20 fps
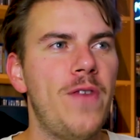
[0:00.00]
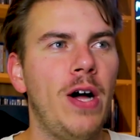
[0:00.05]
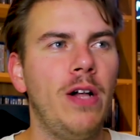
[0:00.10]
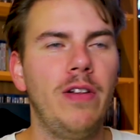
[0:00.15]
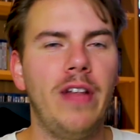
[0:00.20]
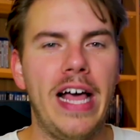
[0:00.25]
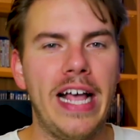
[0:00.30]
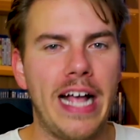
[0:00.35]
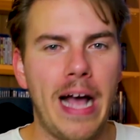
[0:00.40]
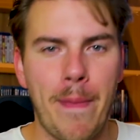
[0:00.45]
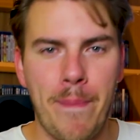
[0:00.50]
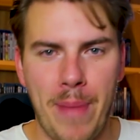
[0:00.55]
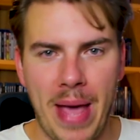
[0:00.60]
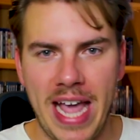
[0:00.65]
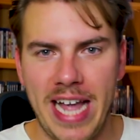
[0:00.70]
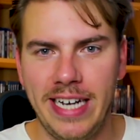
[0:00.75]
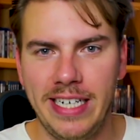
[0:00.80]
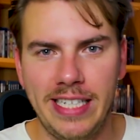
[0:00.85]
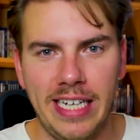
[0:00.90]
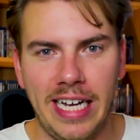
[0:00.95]
felt like a
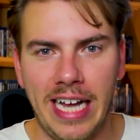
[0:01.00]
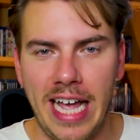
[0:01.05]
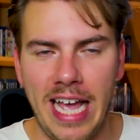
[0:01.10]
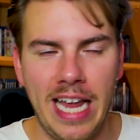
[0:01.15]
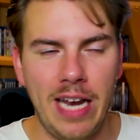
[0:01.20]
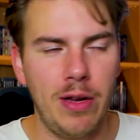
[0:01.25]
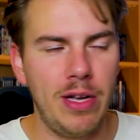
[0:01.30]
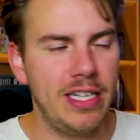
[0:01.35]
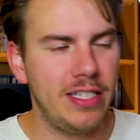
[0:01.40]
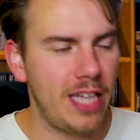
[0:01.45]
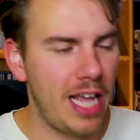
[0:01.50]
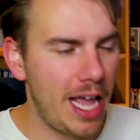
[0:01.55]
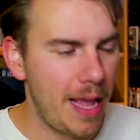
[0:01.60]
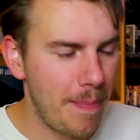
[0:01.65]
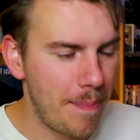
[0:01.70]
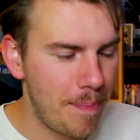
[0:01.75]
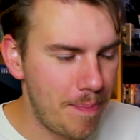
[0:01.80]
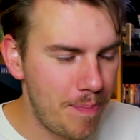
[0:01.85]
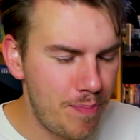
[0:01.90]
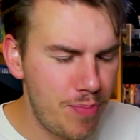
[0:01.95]
painting. It is
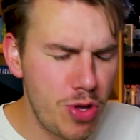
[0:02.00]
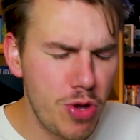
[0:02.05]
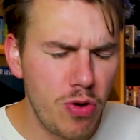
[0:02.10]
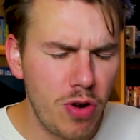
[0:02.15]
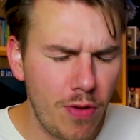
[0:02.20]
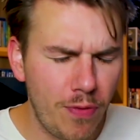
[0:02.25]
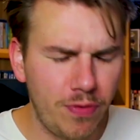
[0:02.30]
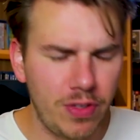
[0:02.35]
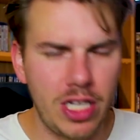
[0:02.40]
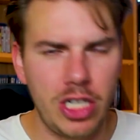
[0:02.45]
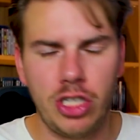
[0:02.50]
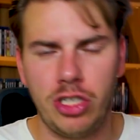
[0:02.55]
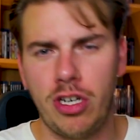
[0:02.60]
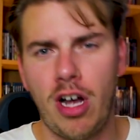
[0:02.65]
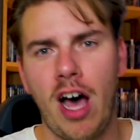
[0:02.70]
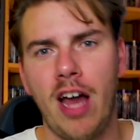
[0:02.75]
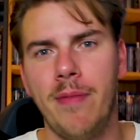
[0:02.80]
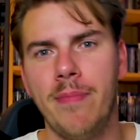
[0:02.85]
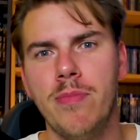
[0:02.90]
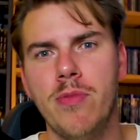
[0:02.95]
a beautifully
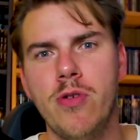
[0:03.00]
shot